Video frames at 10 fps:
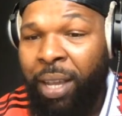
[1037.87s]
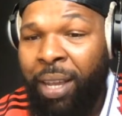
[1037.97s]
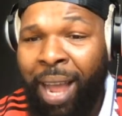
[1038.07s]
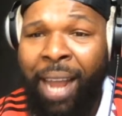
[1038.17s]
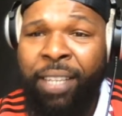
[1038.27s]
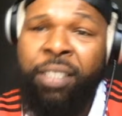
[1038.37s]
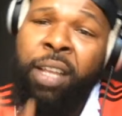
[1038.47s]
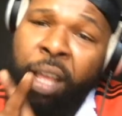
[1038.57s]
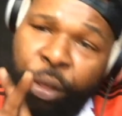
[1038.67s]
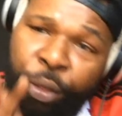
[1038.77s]
Guys,
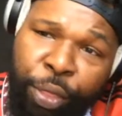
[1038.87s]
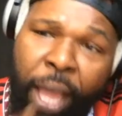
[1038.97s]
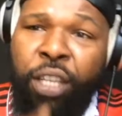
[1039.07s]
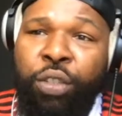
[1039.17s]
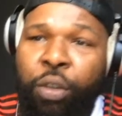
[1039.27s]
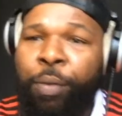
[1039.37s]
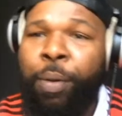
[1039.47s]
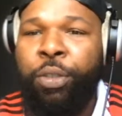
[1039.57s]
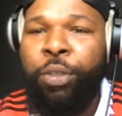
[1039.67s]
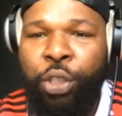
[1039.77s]
thank you so
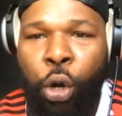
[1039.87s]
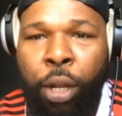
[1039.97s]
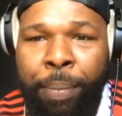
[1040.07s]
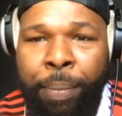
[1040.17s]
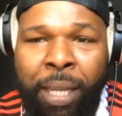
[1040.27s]
much for joining me.